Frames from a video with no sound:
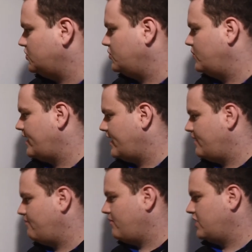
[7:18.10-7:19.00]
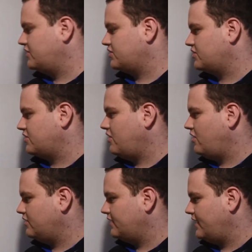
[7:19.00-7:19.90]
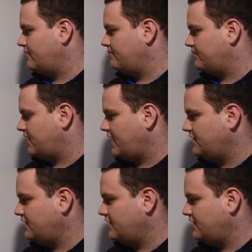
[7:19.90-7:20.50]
to monitor all the